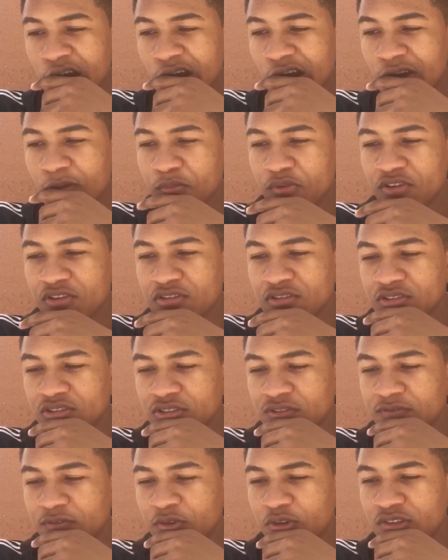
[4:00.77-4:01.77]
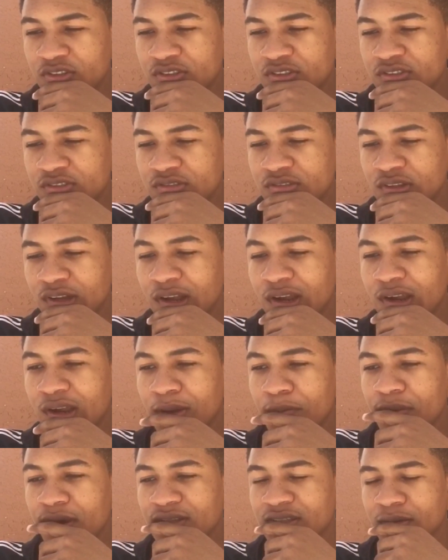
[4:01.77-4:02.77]
Aubrey, she's 14. Alright,
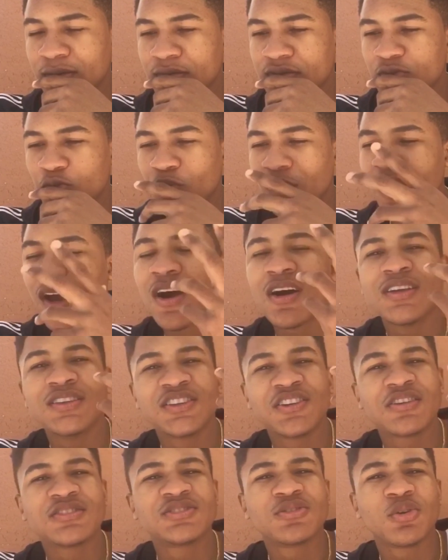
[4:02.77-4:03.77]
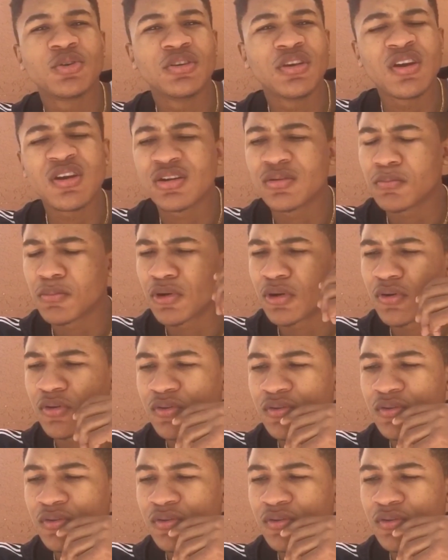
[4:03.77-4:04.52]
I'm messing up this. Why are all you girls so young, bro?